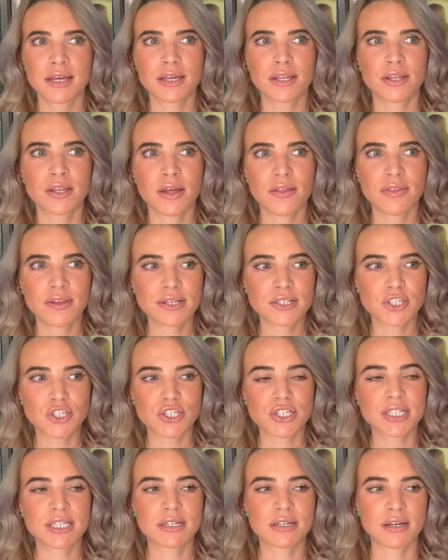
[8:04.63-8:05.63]
nothing's
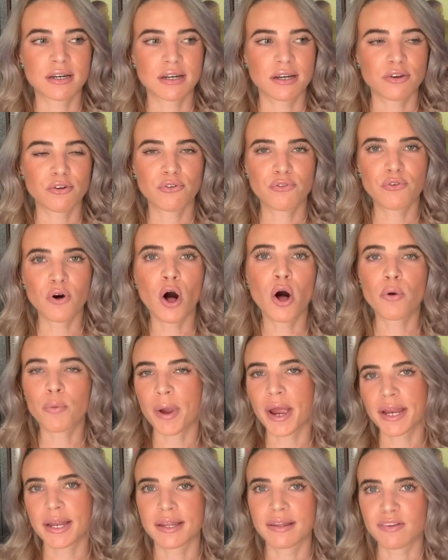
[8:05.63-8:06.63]
just gonna fall
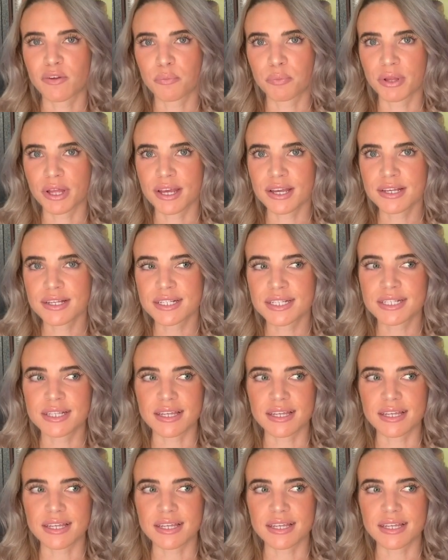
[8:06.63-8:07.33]
right into place.